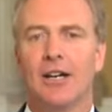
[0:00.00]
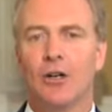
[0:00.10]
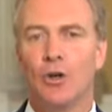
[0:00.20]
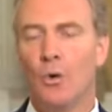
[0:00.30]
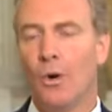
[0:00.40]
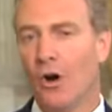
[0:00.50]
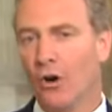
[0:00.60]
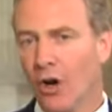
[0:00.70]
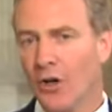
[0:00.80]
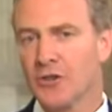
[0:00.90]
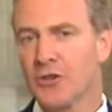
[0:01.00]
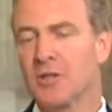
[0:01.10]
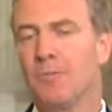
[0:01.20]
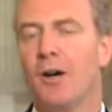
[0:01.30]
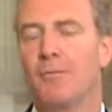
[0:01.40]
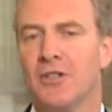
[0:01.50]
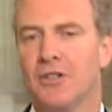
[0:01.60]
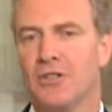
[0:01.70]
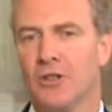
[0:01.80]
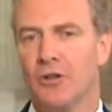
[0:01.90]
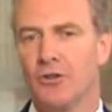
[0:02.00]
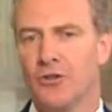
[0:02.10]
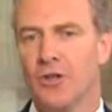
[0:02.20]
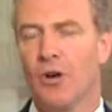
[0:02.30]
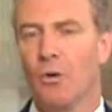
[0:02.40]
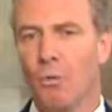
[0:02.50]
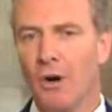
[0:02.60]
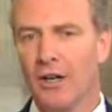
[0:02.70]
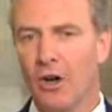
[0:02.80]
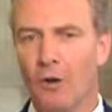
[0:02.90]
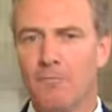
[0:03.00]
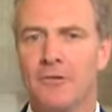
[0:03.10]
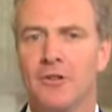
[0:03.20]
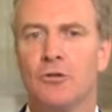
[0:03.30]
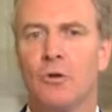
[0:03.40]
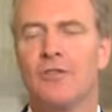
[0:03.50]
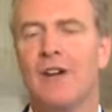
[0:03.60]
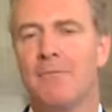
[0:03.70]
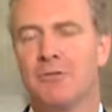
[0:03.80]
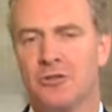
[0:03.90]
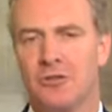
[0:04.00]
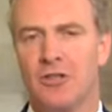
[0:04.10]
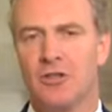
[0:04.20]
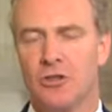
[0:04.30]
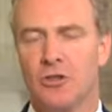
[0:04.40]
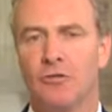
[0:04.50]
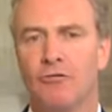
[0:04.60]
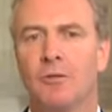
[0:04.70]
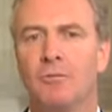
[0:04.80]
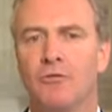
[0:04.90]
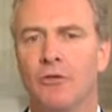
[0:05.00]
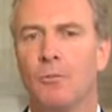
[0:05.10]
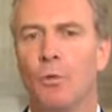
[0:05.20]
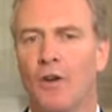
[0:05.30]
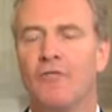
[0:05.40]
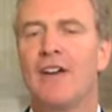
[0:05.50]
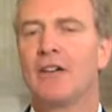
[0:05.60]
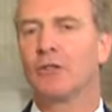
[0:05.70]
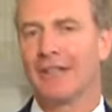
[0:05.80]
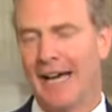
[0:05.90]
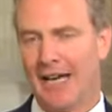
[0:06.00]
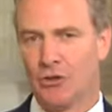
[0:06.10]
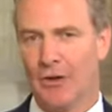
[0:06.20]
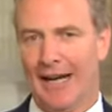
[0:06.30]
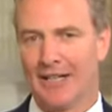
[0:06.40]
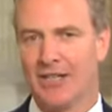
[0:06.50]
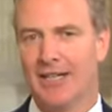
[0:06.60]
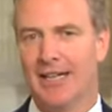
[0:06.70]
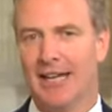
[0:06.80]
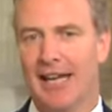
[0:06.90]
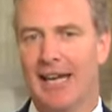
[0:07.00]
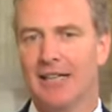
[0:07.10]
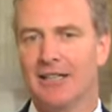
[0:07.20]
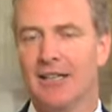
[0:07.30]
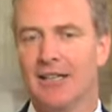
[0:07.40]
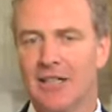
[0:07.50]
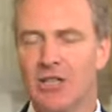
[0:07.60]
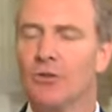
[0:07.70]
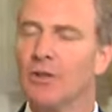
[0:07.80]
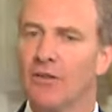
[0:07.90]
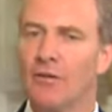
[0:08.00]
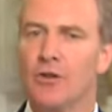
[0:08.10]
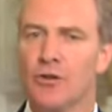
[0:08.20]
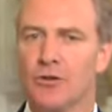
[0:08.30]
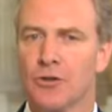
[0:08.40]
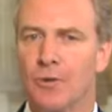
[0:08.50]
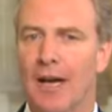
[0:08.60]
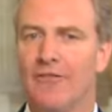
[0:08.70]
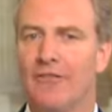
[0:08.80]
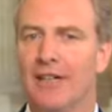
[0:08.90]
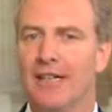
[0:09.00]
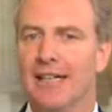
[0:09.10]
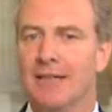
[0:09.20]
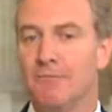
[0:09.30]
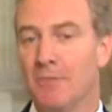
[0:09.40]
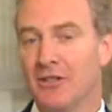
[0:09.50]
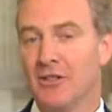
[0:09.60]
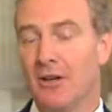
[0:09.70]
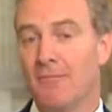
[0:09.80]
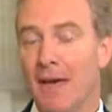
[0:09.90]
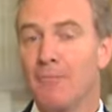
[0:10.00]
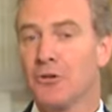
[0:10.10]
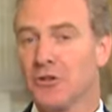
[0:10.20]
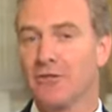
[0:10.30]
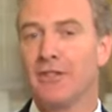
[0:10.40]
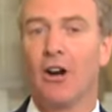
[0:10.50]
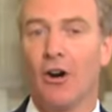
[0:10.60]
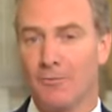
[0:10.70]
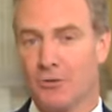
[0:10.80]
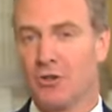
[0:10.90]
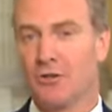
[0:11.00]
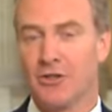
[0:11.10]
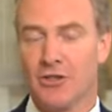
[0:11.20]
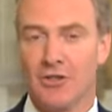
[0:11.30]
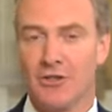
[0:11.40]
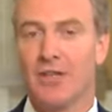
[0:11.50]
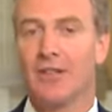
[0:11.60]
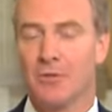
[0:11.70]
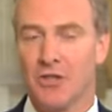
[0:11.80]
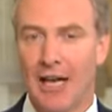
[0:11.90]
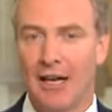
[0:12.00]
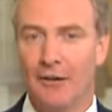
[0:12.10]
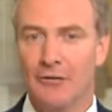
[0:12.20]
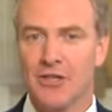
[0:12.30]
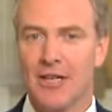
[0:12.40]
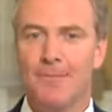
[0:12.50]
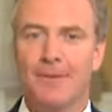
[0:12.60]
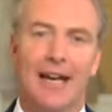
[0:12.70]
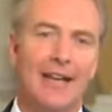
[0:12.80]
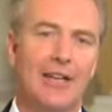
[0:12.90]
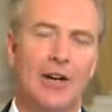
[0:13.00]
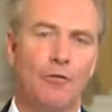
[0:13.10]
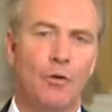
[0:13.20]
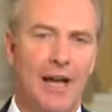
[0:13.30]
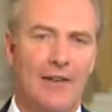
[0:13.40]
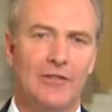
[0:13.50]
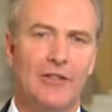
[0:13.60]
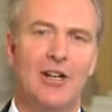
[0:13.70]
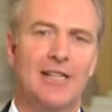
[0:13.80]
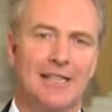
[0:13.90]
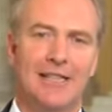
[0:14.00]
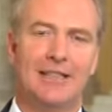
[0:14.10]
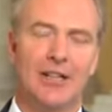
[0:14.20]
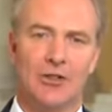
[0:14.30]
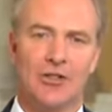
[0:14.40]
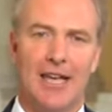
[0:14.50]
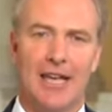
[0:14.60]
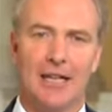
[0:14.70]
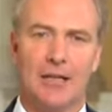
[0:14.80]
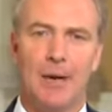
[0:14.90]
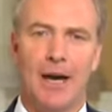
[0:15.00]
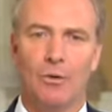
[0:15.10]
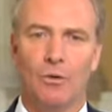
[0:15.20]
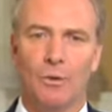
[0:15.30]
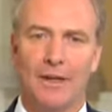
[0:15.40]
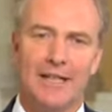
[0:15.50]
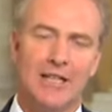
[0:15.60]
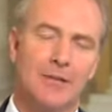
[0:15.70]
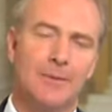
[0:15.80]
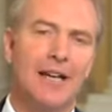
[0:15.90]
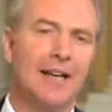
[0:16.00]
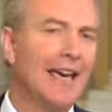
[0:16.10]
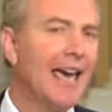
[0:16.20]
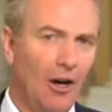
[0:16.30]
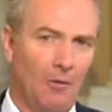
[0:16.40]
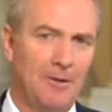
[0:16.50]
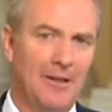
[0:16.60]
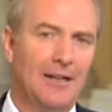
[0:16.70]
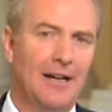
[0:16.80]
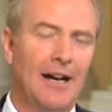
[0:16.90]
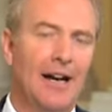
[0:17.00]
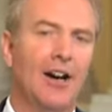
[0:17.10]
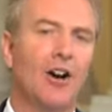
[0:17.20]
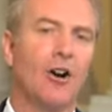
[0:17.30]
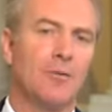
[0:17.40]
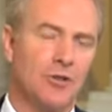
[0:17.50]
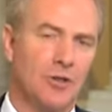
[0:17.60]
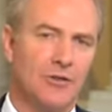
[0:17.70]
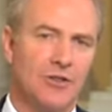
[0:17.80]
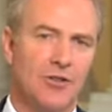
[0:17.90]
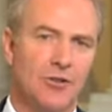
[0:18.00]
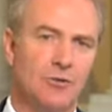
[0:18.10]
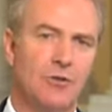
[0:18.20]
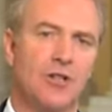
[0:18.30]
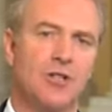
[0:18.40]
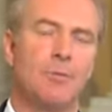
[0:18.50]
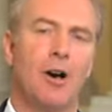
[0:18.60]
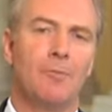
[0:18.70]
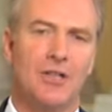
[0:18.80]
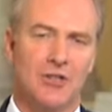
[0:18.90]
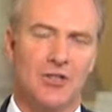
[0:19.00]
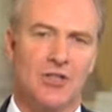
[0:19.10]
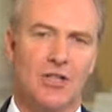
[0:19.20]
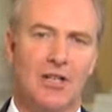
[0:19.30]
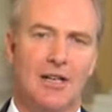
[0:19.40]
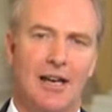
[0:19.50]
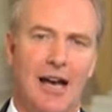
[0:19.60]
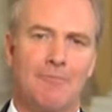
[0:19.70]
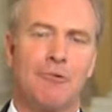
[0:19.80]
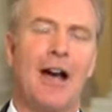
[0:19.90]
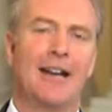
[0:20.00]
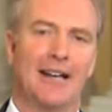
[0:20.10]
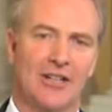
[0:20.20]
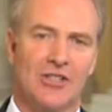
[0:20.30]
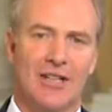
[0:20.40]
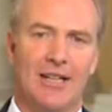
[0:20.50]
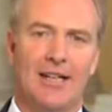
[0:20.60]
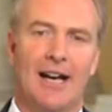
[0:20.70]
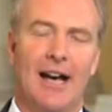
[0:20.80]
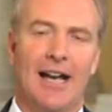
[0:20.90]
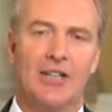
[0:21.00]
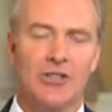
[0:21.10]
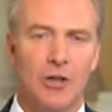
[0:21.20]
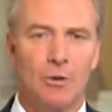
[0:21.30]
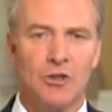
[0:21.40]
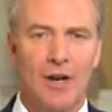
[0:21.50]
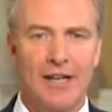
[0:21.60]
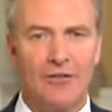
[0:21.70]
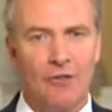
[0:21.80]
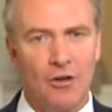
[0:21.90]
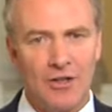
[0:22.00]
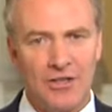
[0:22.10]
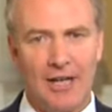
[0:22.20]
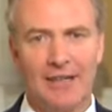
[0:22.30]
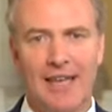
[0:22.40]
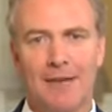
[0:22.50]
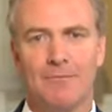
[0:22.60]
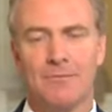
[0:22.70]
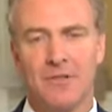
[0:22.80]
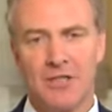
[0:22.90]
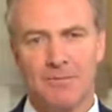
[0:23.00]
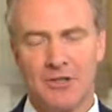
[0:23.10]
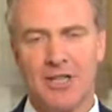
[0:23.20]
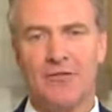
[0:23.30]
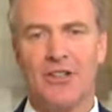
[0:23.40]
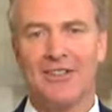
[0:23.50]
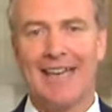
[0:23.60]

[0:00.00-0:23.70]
who are also small business owners, we're going to open the door of opportunity to you for more federal contracts. And these are individuals who have been members of the armed services themselves and therefore have a very keen understanding about what needs to be done to help armed services through their small business products. And so we're trying to focus on them specifically